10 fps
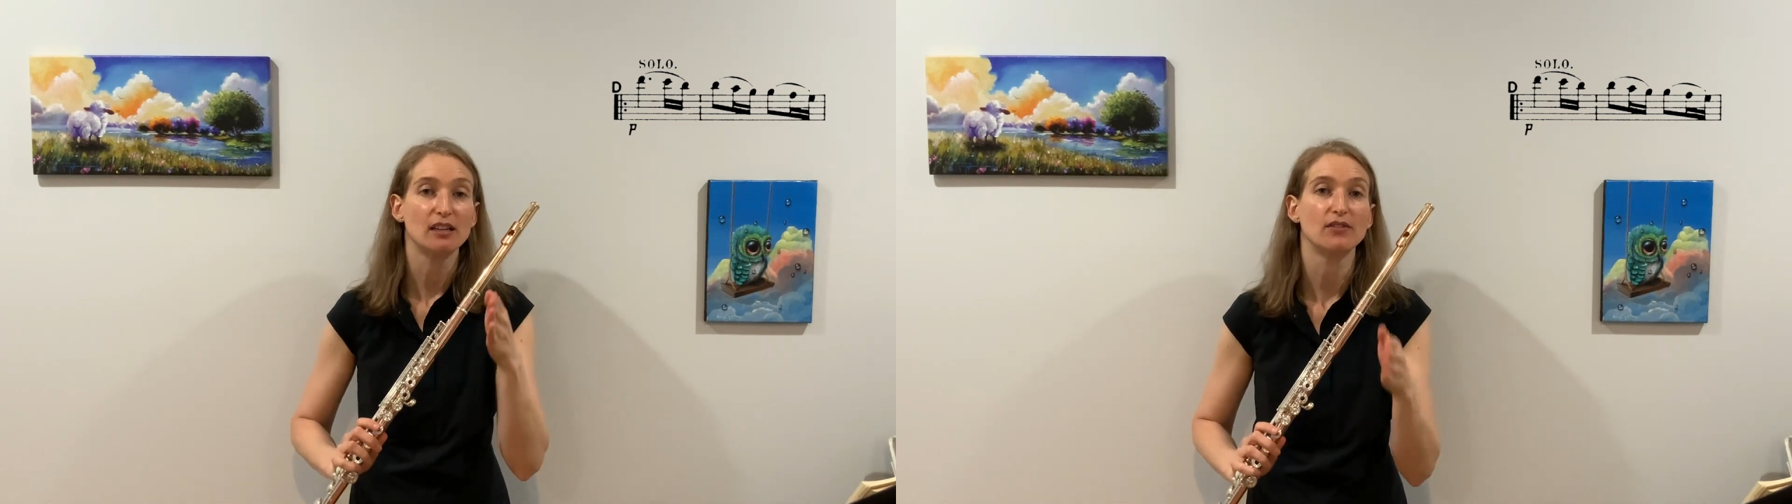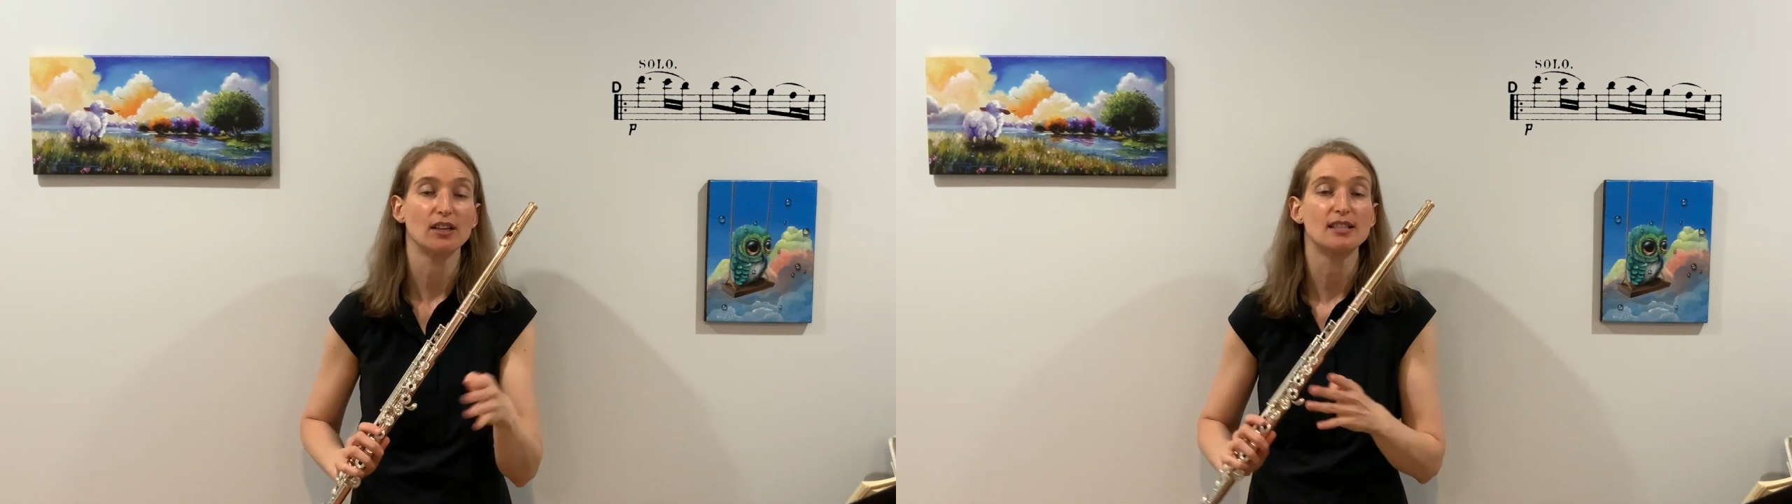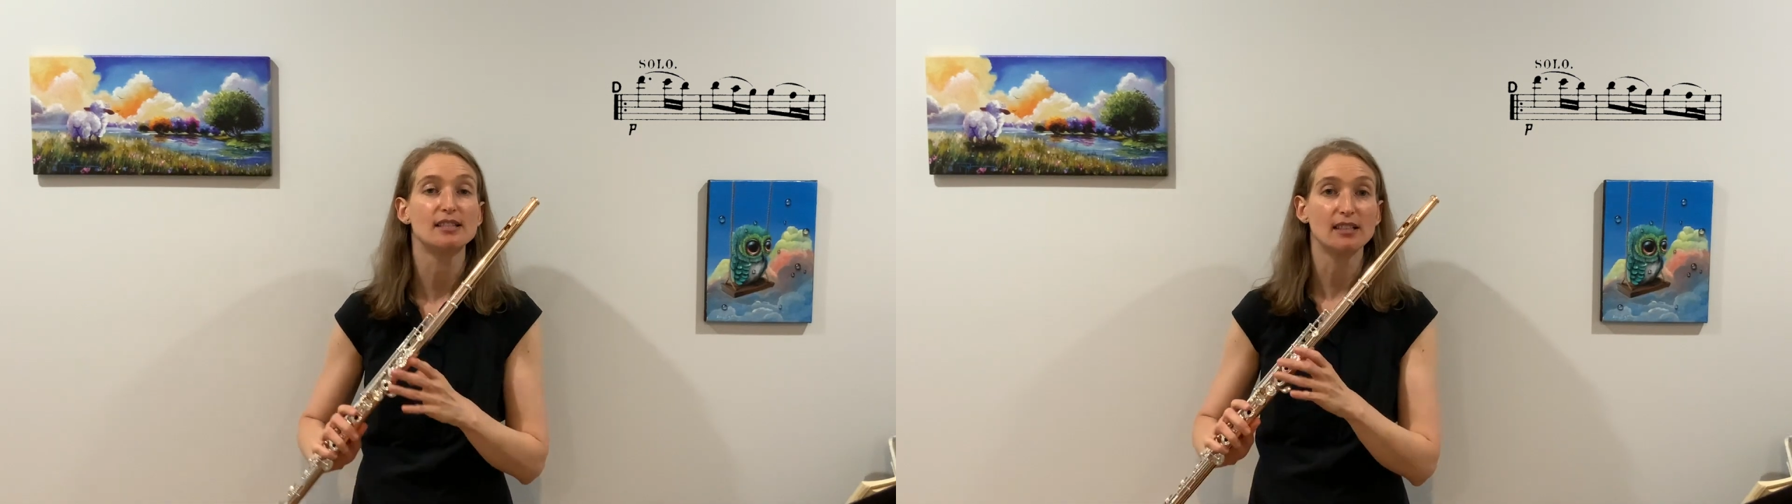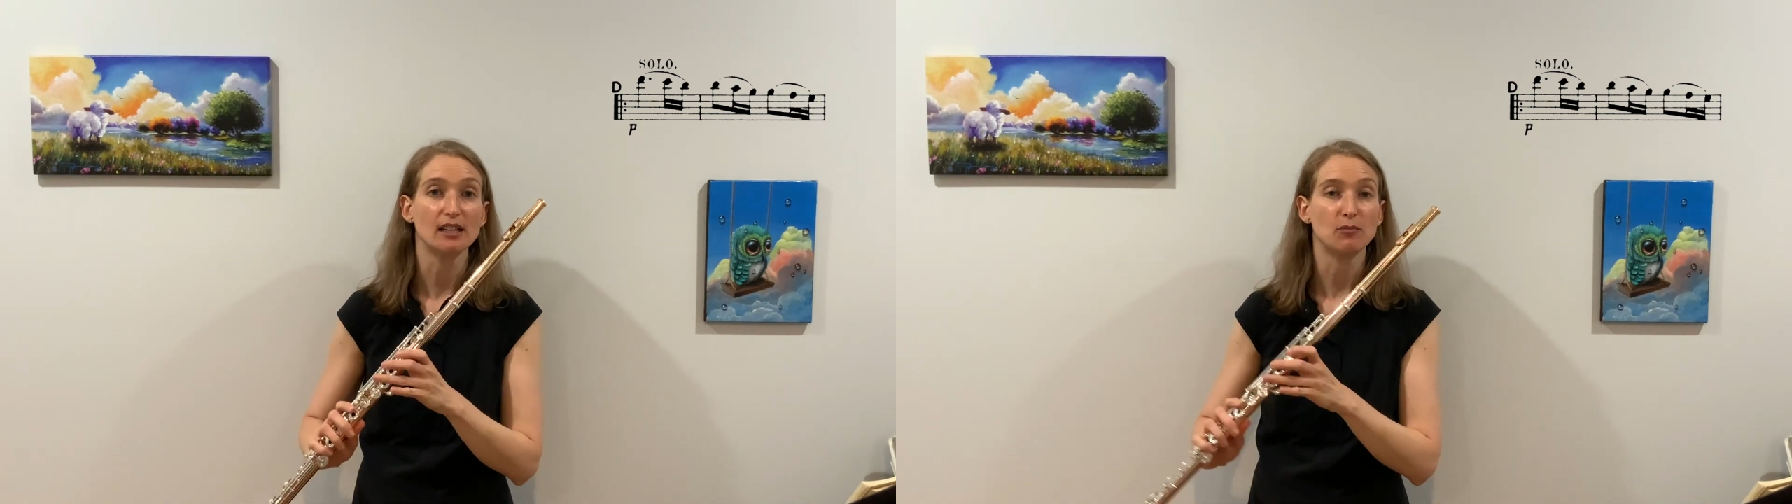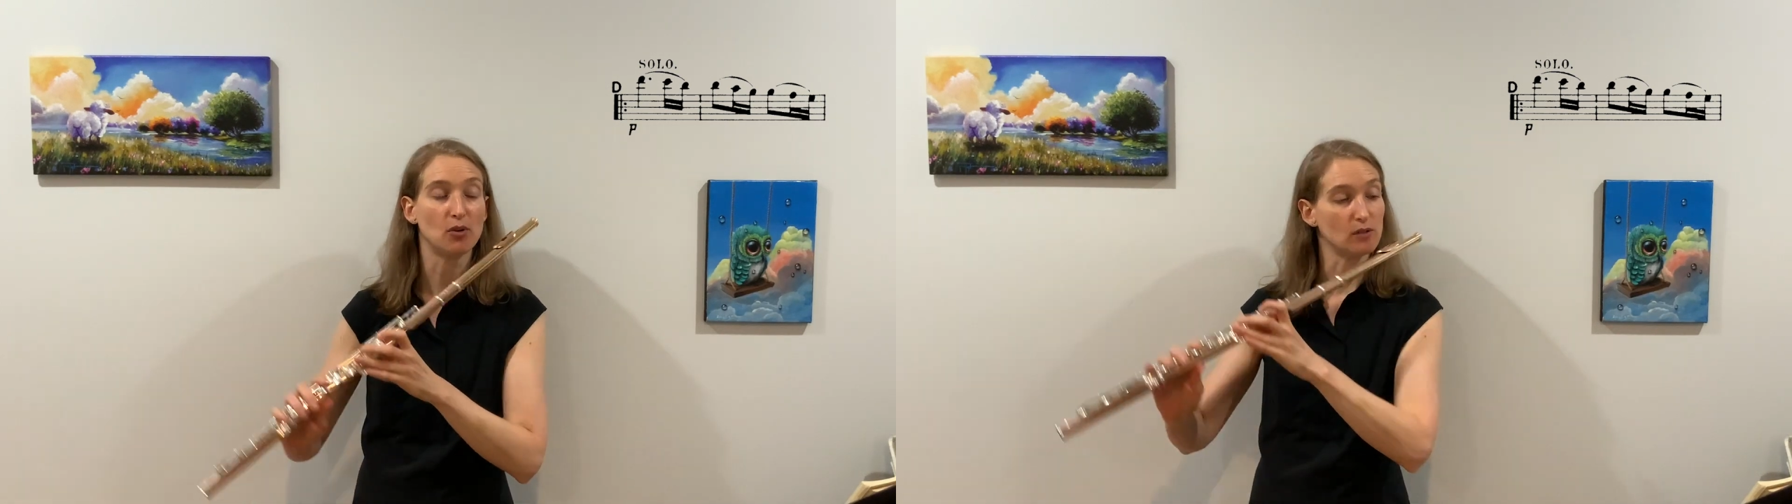a very
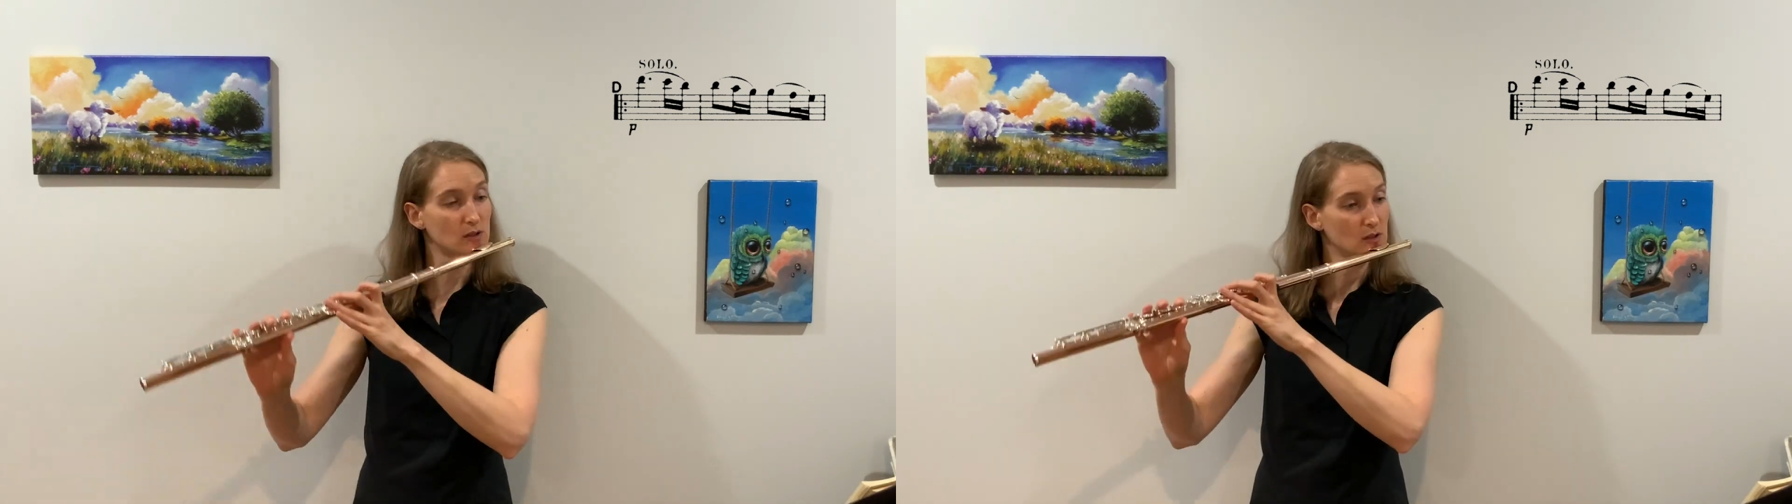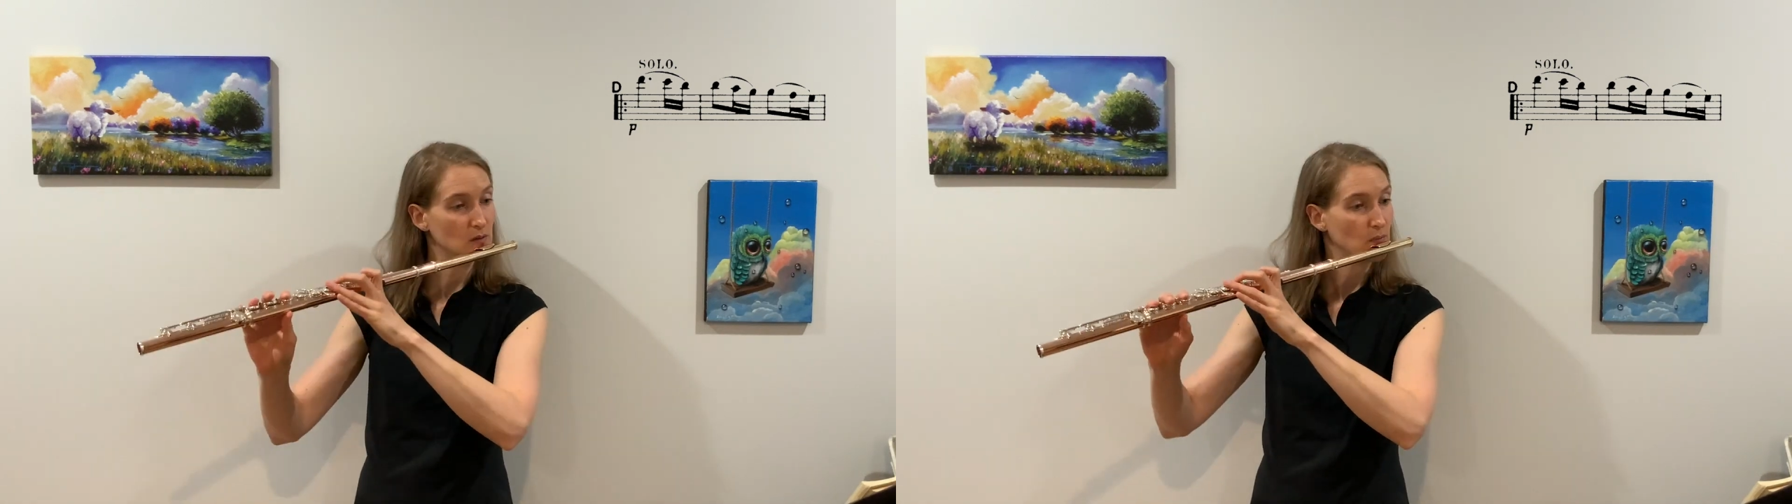steady pulse.